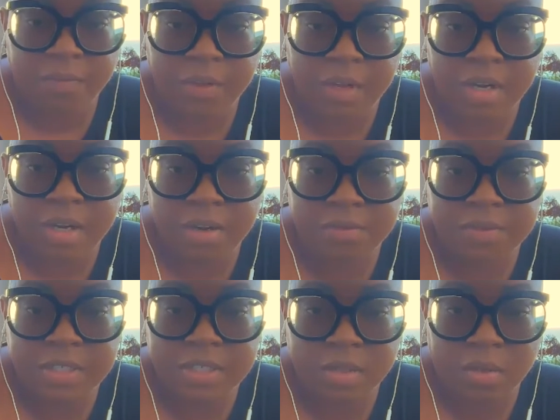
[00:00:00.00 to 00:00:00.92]
fear of
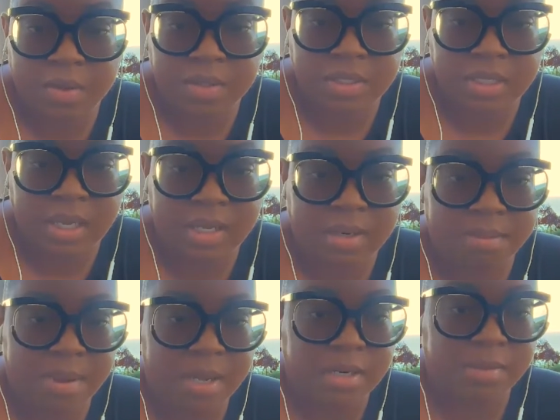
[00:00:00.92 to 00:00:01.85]
disloyalty and
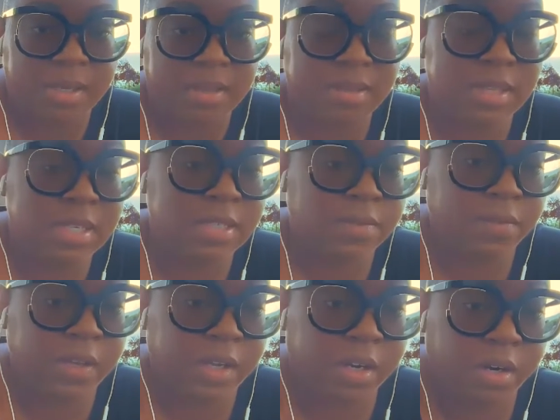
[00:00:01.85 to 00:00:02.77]
abandonment. This
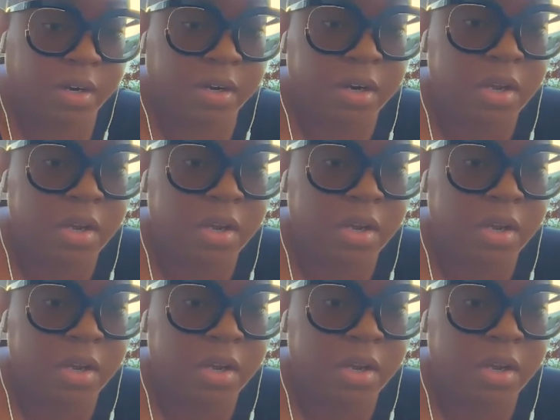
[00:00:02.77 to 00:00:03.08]
fear